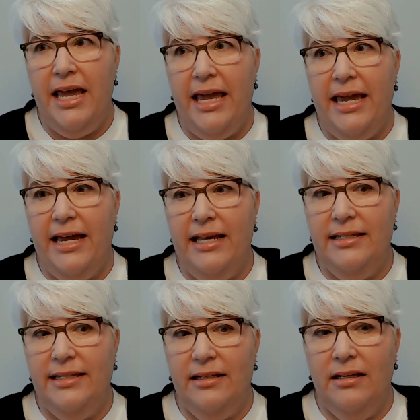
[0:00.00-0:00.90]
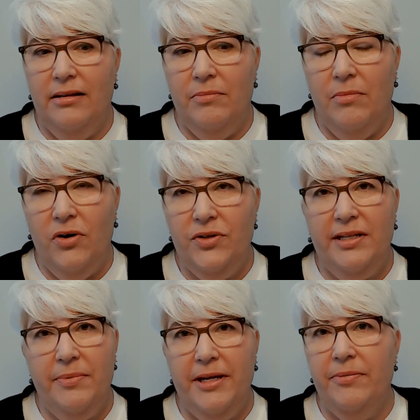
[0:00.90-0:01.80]
And most of
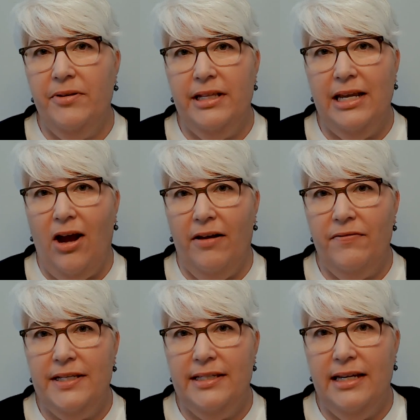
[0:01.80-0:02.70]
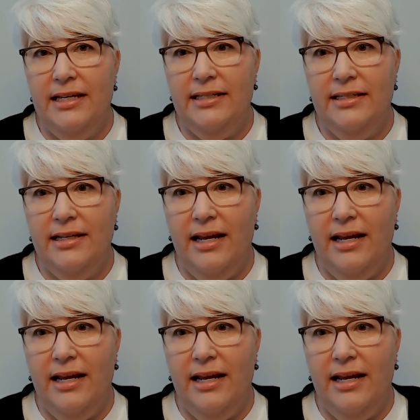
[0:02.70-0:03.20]
the people in the offices,